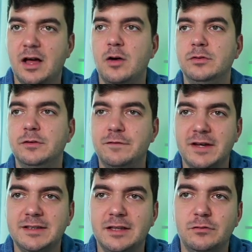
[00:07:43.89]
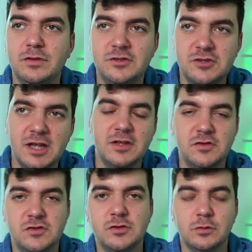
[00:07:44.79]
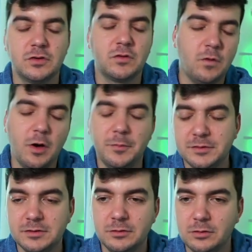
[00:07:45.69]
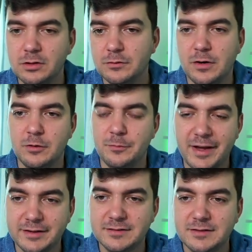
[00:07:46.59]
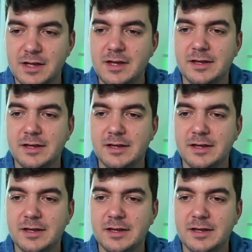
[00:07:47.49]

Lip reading: Now, the fact that we changed or swapped all of our max